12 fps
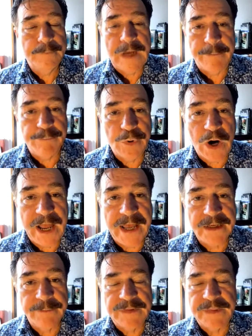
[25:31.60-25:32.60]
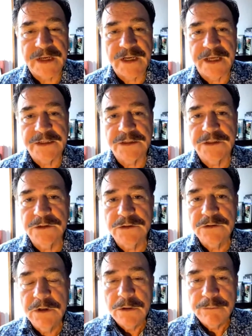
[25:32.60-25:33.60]
not brag, but they like
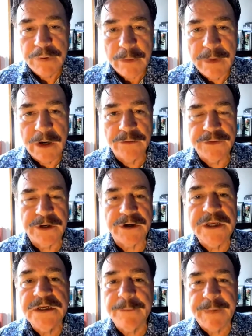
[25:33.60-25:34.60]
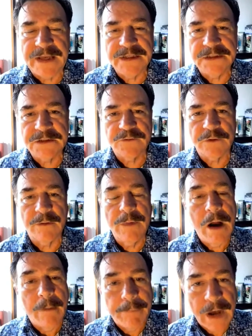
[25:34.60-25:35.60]
to promote their independence from
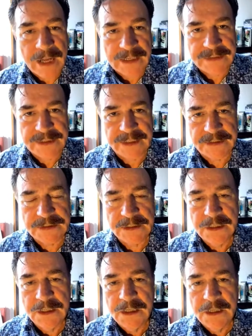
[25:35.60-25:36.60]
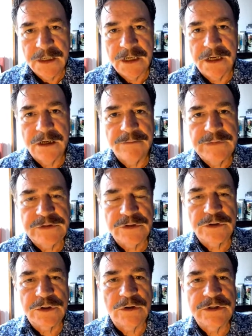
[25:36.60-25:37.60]
politics. Mr.
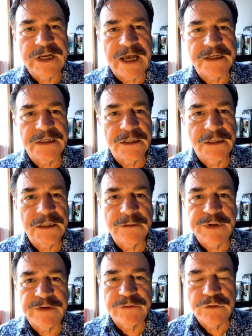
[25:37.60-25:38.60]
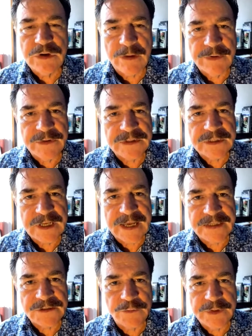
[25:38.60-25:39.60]
Kudoda got into a little bit of trouble this
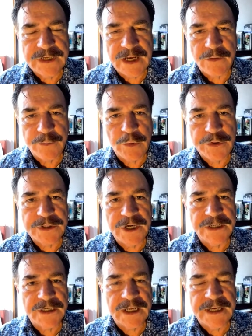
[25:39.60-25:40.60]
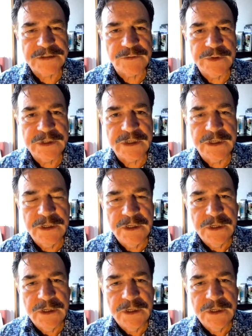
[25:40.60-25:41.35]
last week. I reported on it last week